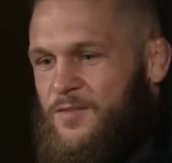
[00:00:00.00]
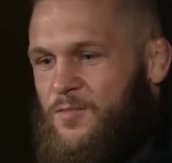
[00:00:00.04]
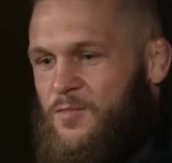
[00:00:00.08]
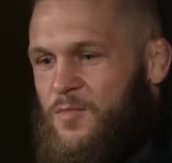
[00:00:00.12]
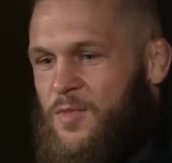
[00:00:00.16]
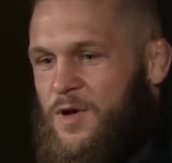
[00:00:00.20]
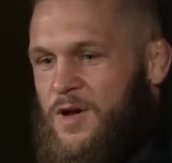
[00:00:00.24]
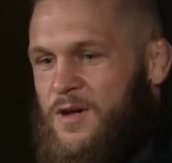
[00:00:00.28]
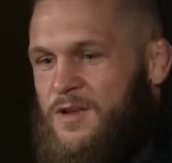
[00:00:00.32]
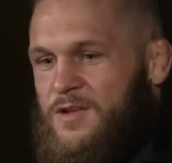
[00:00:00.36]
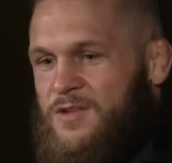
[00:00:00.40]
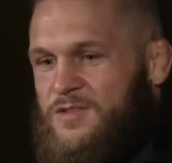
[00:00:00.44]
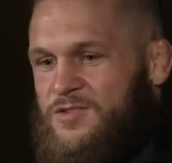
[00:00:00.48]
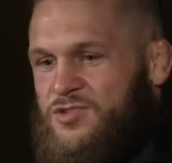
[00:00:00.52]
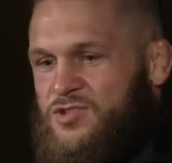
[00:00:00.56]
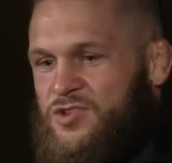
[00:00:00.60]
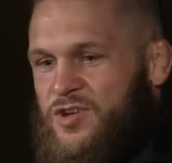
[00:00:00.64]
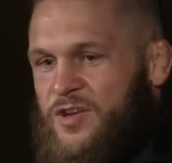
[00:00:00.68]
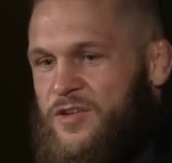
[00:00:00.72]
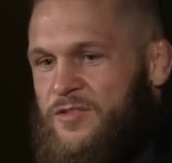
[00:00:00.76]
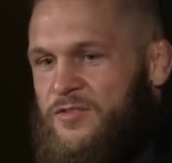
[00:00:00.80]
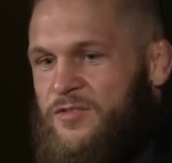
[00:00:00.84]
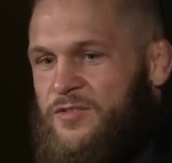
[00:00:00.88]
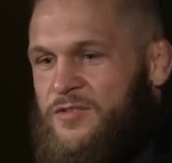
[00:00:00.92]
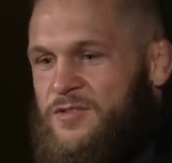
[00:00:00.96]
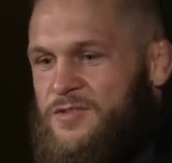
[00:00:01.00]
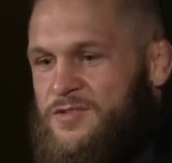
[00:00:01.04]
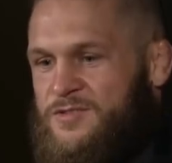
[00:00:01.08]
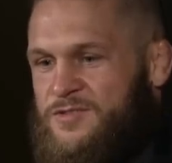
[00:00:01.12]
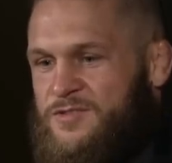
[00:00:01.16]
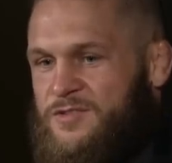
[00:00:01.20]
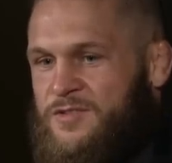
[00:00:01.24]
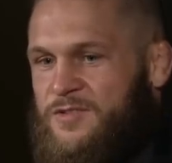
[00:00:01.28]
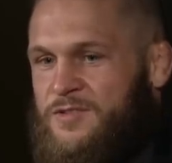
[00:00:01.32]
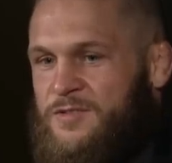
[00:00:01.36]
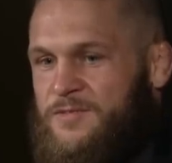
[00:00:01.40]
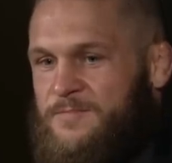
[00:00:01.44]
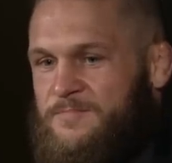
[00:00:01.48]
Michael Chandler is
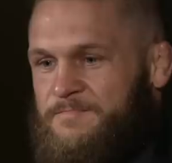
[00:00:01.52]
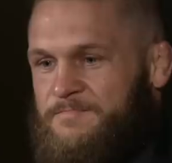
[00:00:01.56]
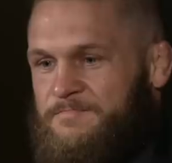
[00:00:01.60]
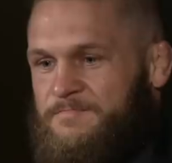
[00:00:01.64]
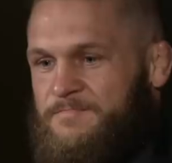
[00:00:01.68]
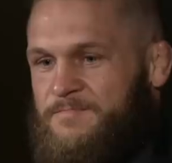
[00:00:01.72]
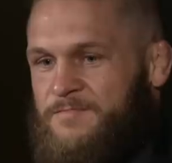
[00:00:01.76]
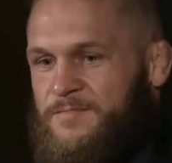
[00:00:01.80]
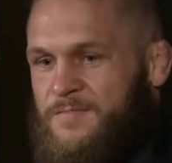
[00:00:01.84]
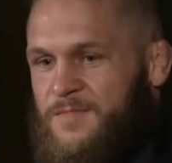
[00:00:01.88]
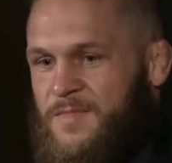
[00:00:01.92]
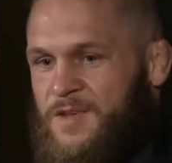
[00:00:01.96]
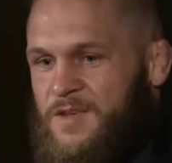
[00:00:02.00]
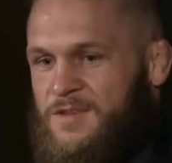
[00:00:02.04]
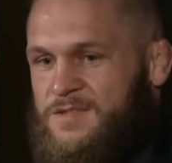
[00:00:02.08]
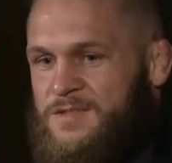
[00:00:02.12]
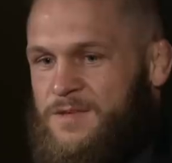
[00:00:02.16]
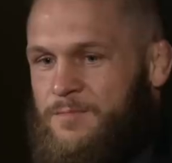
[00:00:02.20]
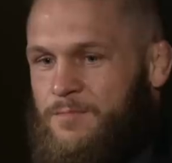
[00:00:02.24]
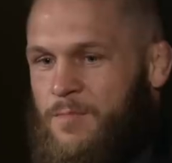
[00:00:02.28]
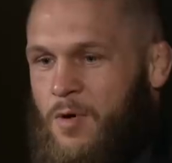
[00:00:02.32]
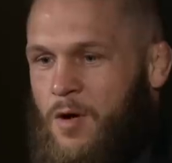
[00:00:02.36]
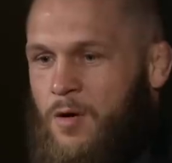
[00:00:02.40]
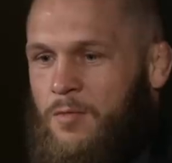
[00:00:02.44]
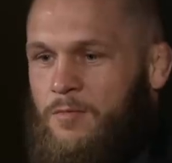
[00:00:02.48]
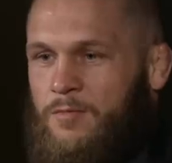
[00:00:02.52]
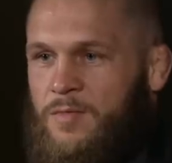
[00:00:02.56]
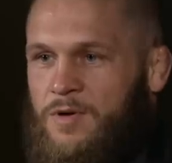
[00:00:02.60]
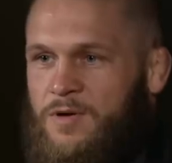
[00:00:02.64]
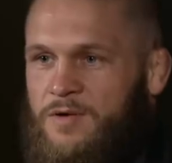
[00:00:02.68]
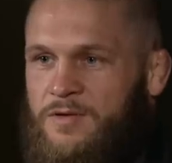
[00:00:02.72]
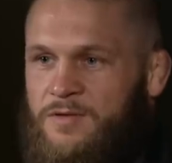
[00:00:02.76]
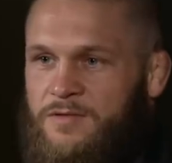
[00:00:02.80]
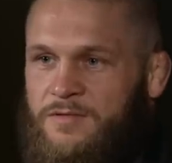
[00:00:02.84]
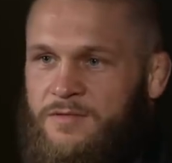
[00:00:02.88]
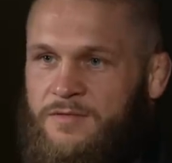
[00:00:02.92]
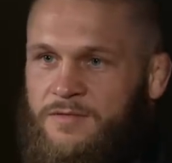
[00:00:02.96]
a is a bomb.